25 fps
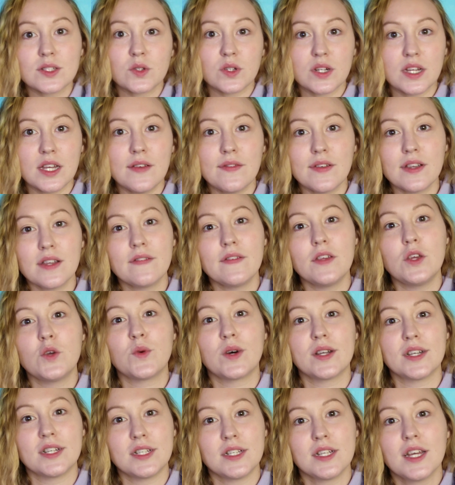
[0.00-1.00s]
or even if you
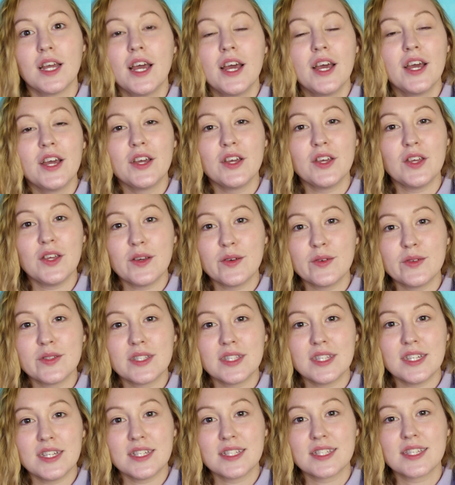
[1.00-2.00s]
want to use
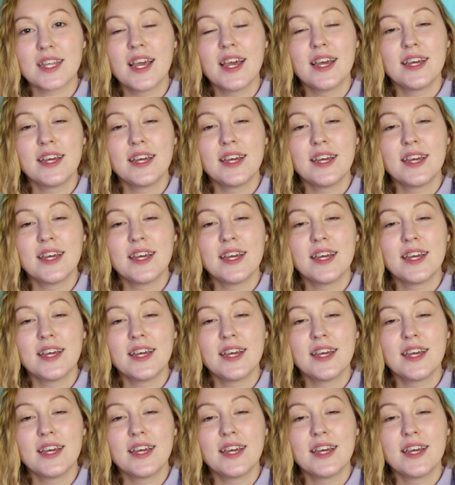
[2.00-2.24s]
these